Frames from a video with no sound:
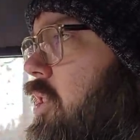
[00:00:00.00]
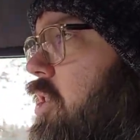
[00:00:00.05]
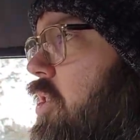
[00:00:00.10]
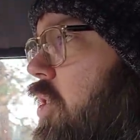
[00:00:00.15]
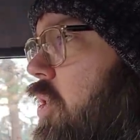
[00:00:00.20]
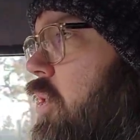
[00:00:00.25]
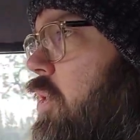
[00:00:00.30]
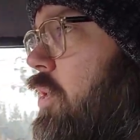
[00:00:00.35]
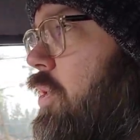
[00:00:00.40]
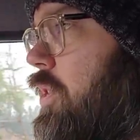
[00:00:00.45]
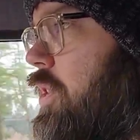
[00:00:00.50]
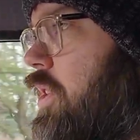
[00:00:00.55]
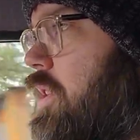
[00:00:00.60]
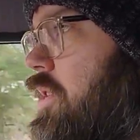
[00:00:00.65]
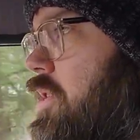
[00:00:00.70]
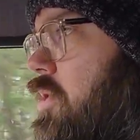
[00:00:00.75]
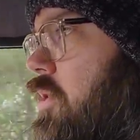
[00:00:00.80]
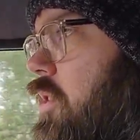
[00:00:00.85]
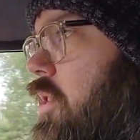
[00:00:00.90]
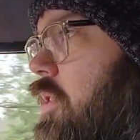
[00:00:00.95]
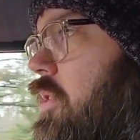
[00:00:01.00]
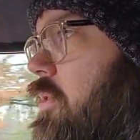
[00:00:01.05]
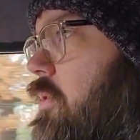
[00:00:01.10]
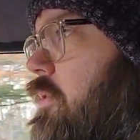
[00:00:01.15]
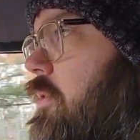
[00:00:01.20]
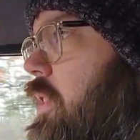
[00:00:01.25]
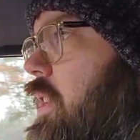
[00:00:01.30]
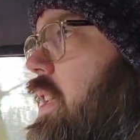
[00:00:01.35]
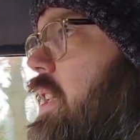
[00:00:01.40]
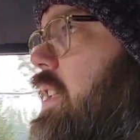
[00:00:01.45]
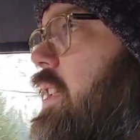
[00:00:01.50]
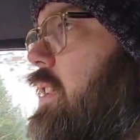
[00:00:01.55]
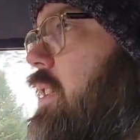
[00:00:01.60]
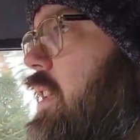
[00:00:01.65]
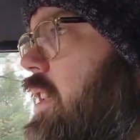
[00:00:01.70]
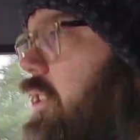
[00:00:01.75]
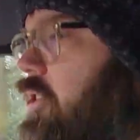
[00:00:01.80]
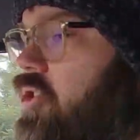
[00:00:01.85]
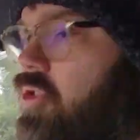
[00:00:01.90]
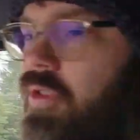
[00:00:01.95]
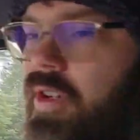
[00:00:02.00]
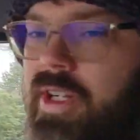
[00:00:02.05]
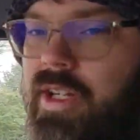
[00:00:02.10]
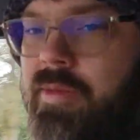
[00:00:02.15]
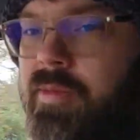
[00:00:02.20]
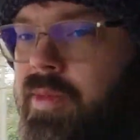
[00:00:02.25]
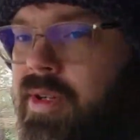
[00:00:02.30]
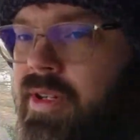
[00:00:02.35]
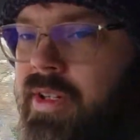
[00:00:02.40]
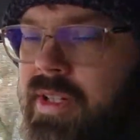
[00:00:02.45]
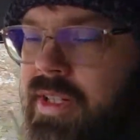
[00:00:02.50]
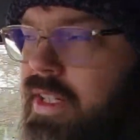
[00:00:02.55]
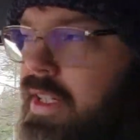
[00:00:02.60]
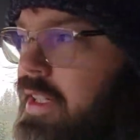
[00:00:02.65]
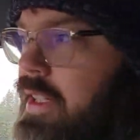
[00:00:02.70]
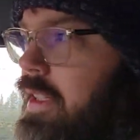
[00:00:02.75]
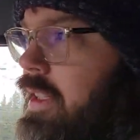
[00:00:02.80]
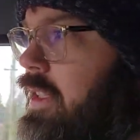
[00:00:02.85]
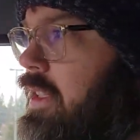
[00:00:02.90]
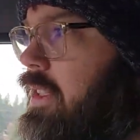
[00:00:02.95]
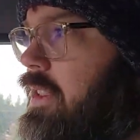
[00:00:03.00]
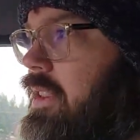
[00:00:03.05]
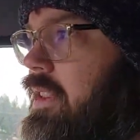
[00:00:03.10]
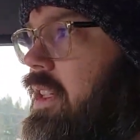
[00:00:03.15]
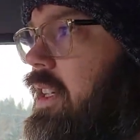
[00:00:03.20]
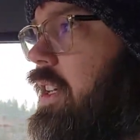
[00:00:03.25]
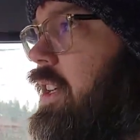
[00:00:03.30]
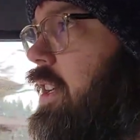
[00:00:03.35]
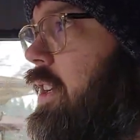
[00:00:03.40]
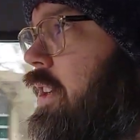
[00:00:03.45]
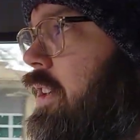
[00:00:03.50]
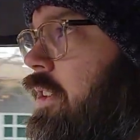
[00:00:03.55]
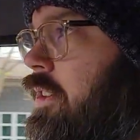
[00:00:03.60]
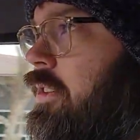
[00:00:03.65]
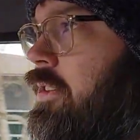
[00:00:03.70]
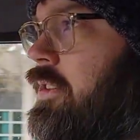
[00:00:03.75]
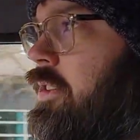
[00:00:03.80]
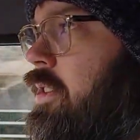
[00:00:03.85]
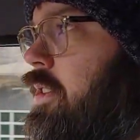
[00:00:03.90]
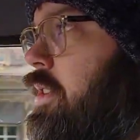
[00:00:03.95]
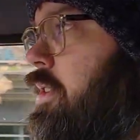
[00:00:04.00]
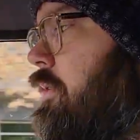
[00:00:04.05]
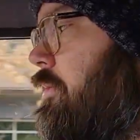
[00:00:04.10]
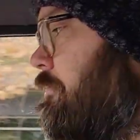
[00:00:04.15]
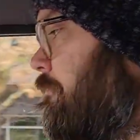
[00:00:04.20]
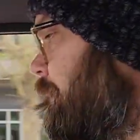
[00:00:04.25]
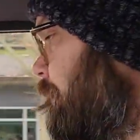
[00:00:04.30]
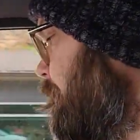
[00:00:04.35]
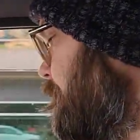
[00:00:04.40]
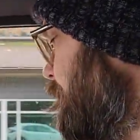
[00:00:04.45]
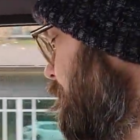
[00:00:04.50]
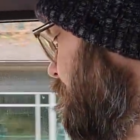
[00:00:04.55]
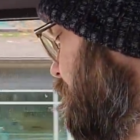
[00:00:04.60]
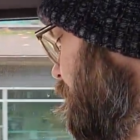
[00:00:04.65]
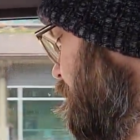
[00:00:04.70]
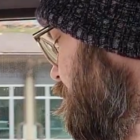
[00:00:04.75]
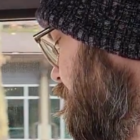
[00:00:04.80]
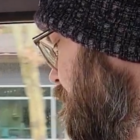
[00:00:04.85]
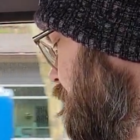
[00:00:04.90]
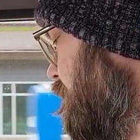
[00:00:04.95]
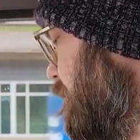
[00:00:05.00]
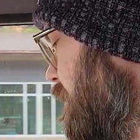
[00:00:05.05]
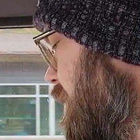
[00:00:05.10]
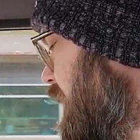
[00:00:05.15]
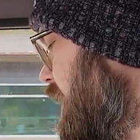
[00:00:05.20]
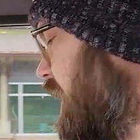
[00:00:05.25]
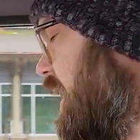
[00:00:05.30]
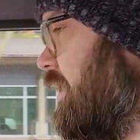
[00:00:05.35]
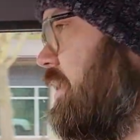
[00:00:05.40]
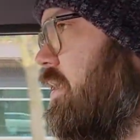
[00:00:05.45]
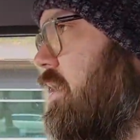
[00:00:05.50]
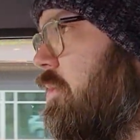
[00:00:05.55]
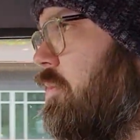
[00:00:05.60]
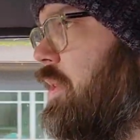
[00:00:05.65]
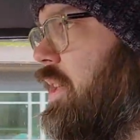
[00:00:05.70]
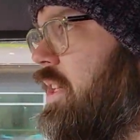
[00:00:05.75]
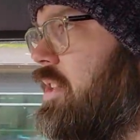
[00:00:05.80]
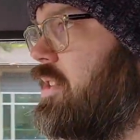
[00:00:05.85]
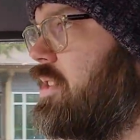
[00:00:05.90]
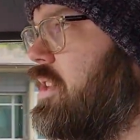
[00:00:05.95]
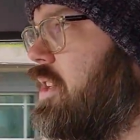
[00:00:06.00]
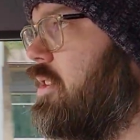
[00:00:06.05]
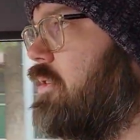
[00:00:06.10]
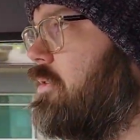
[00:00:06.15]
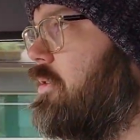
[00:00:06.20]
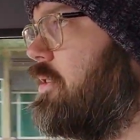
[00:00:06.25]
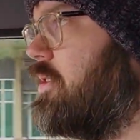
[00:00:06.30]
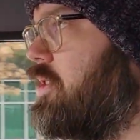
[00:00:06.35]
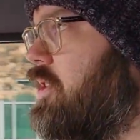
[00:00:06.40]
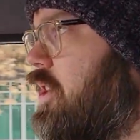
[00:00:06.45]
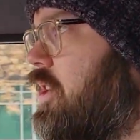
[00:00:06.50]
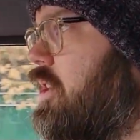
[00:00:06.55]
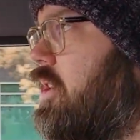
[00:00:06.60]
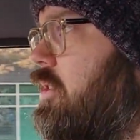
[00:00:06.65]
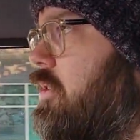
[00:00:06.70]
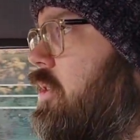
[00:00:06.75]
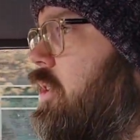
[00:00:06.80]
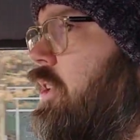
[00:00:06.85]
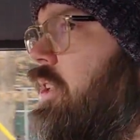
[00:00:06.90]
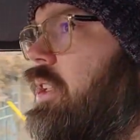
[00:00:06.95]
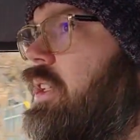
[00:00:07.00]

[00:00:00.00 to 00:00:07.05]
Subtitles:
gold sort of trim, and that's the big stuff. So